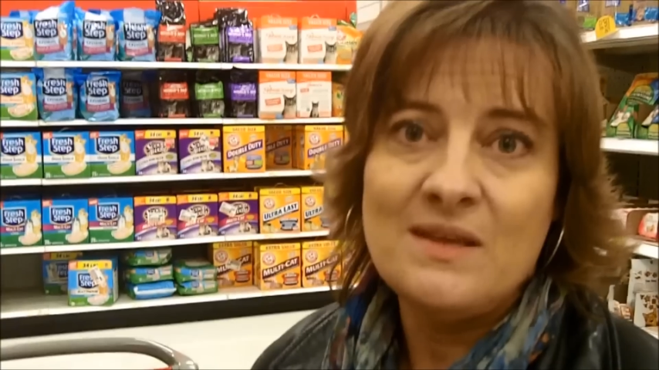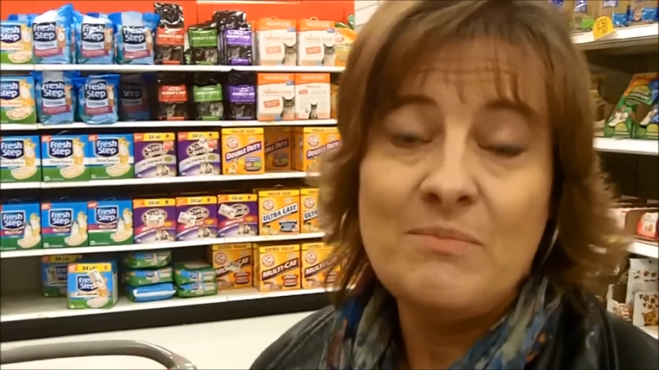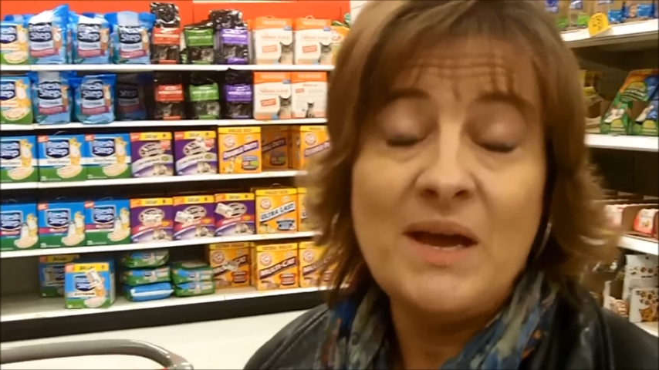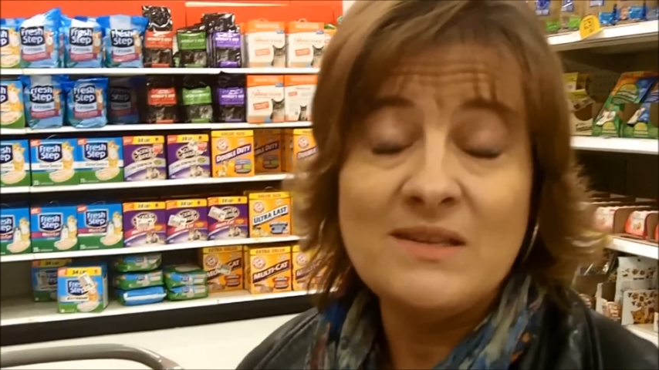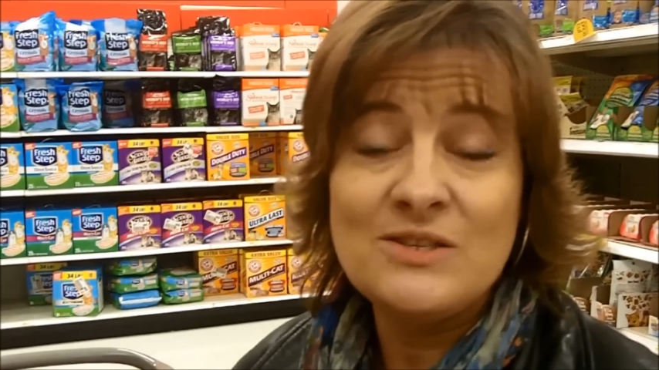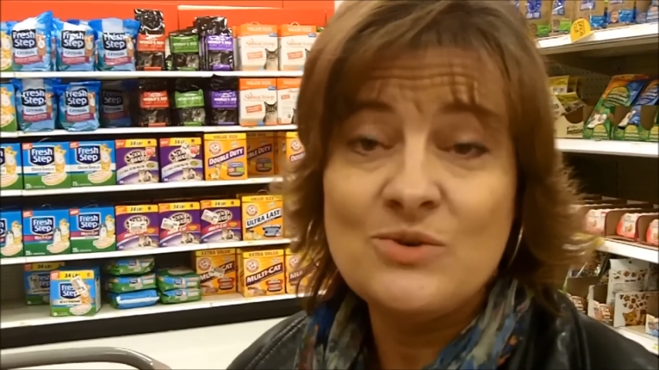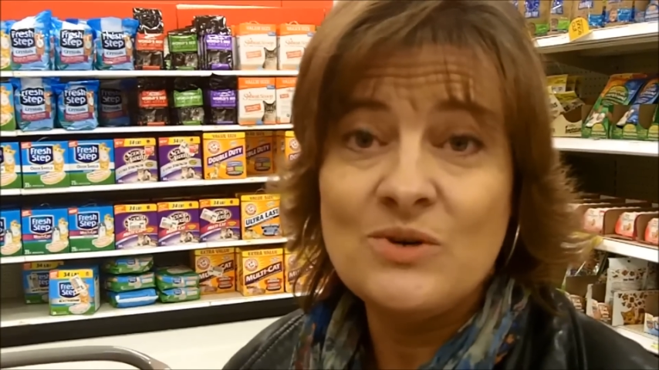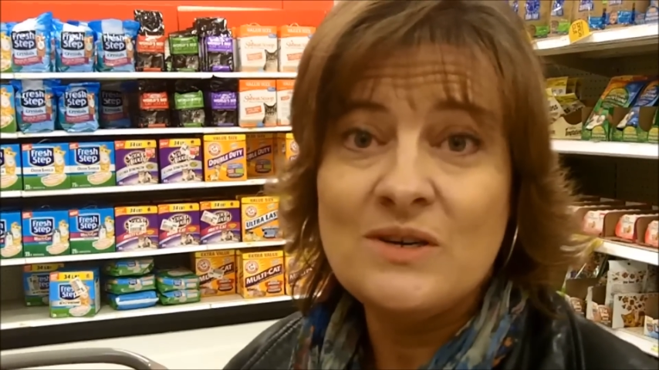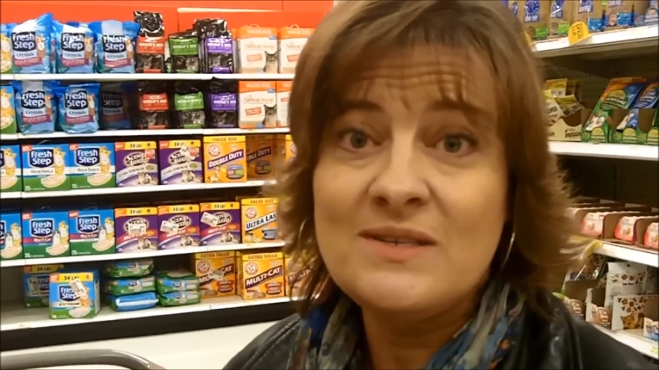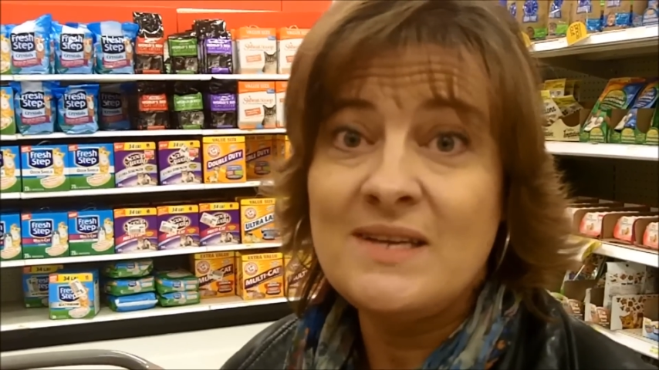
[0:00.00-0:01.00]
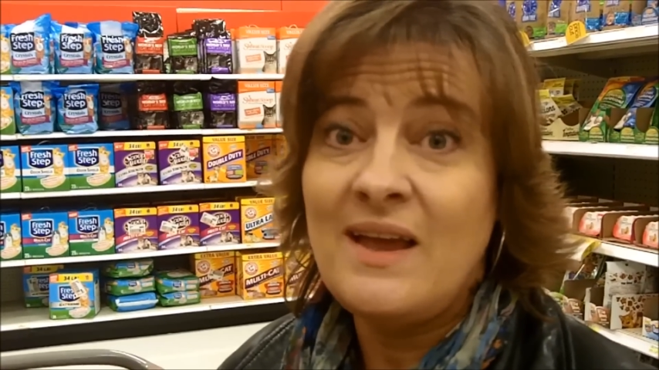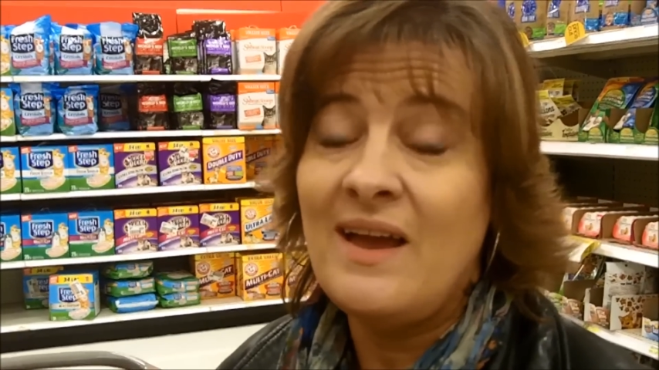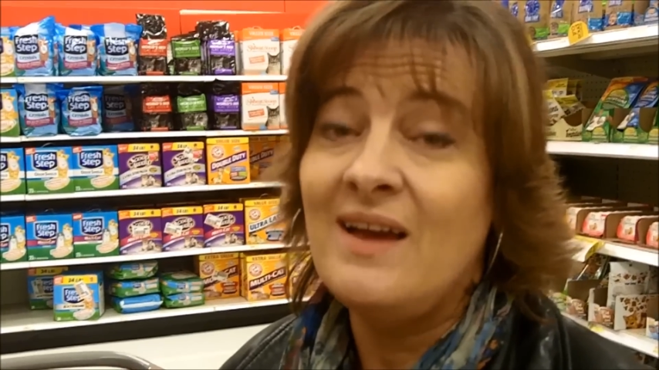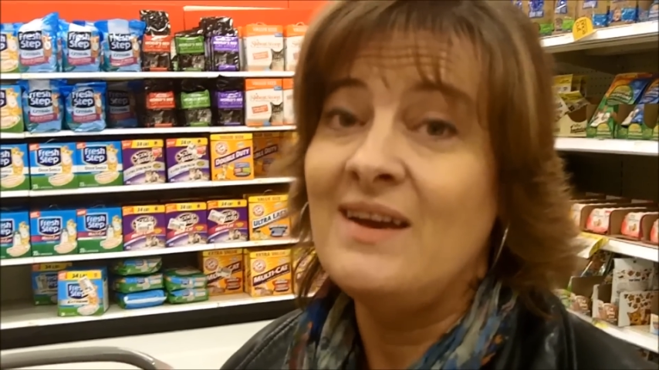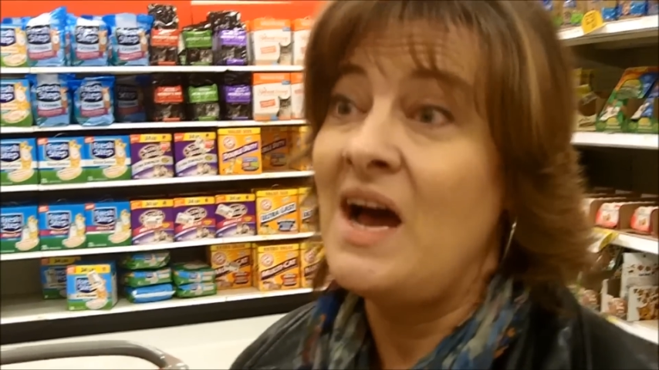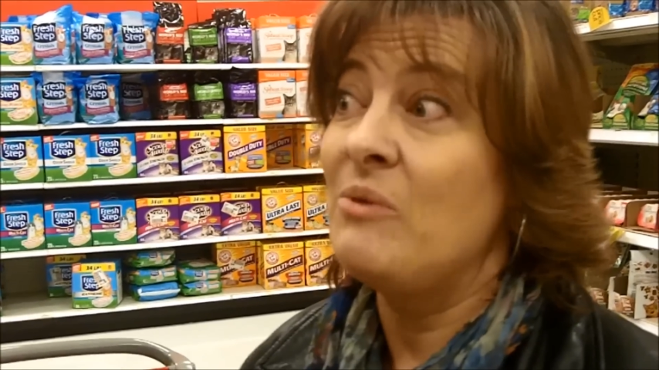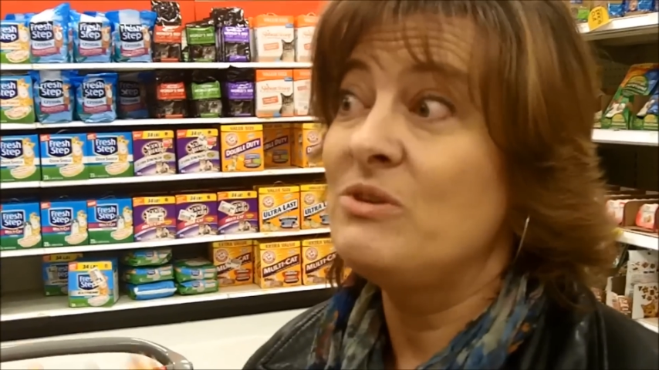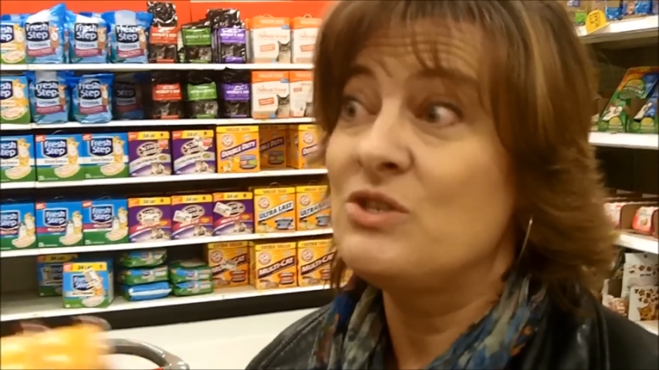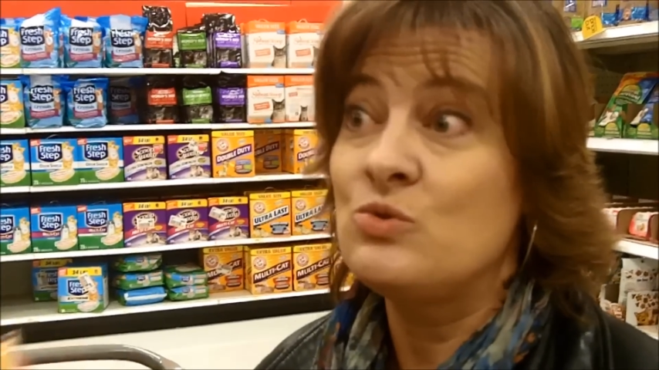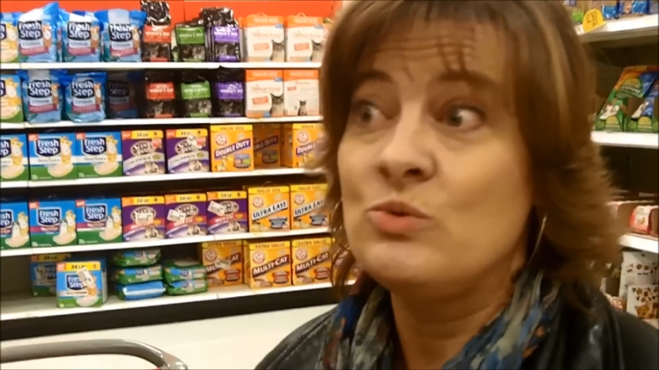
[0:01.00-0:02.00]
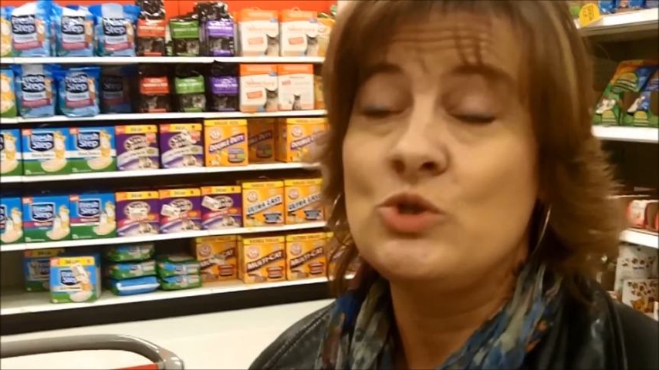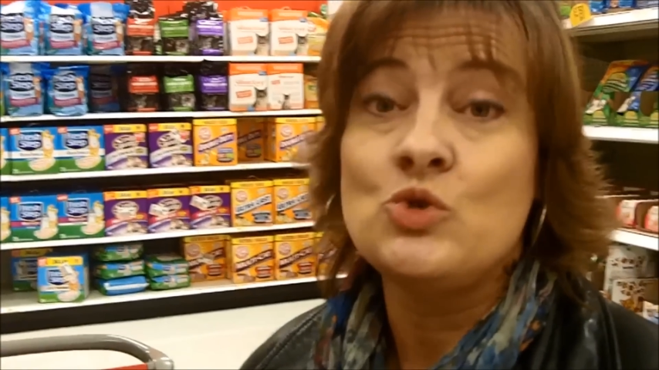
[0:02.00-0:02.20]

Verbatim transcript: at the pet stores, and I will just